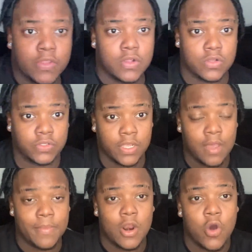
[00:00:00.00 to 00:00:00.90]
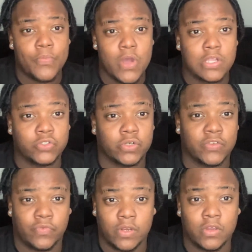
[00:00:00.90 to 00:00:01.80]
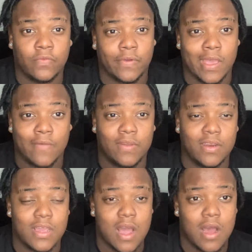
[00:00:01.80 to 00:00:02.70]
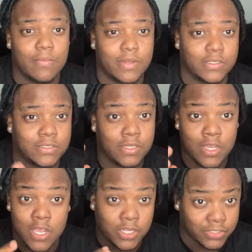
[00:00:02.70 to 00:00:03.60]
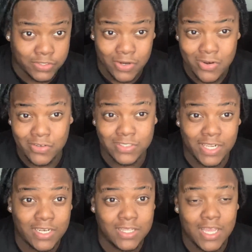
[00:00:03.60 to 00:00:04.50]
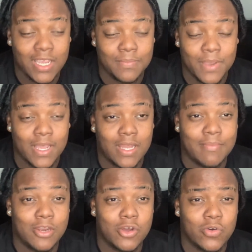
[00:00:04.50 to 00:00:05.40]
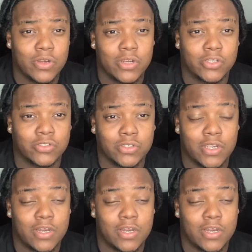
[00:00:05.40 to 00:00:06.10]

So yeah, man, I hope y'all enjoyed this video. If y'all have any comments, concerns, anything, man, let me know in the in the